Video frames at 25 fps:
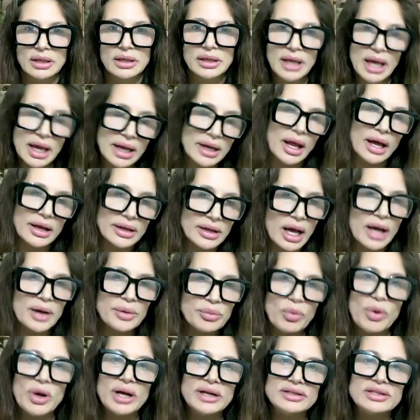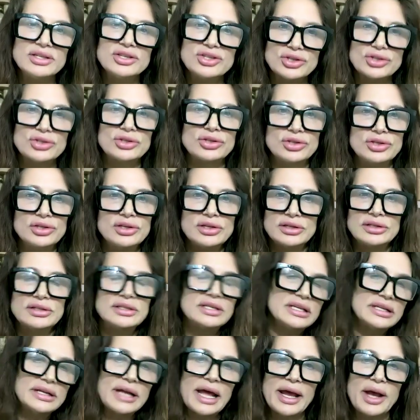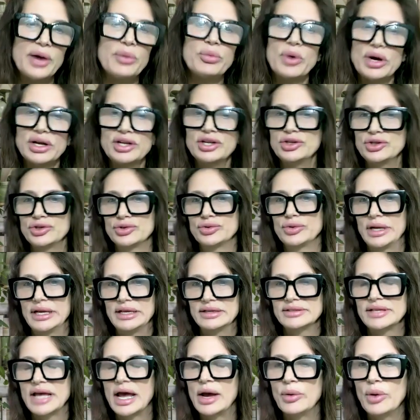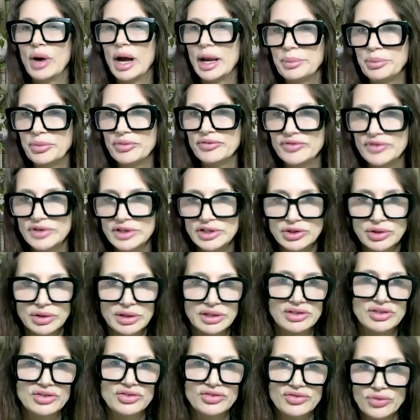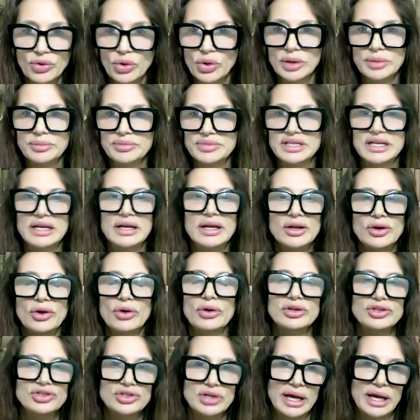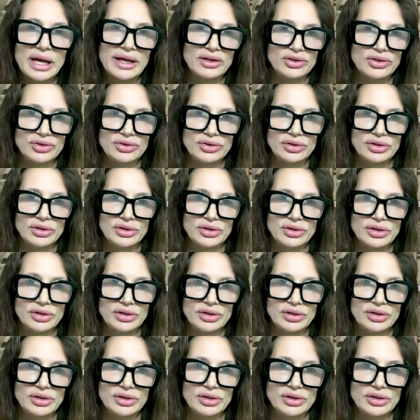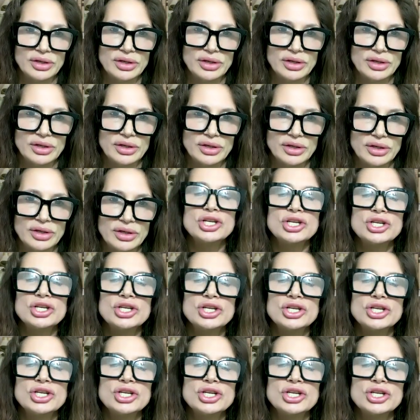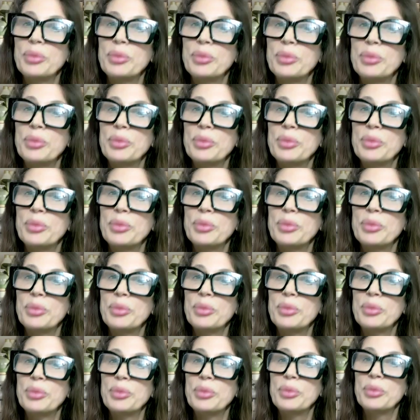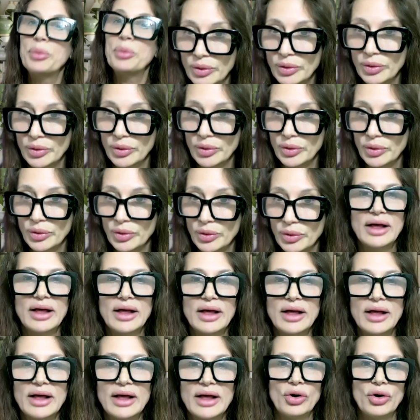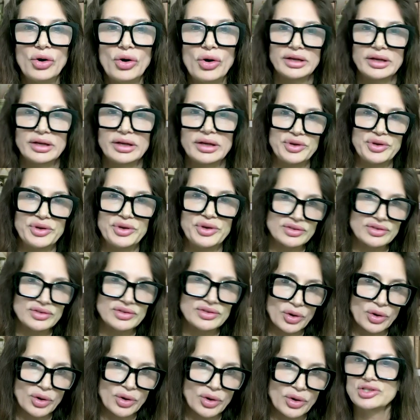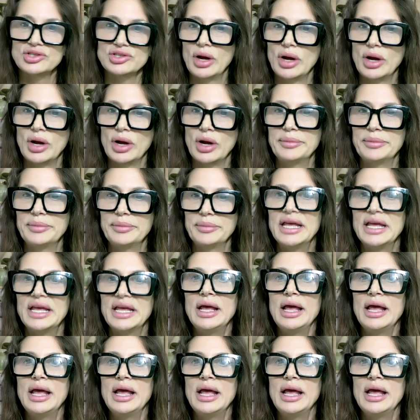Again, today I want to trace how hypervigilance forms in our childhood. Share a personal story of growing up in an alcoholic abusive home, described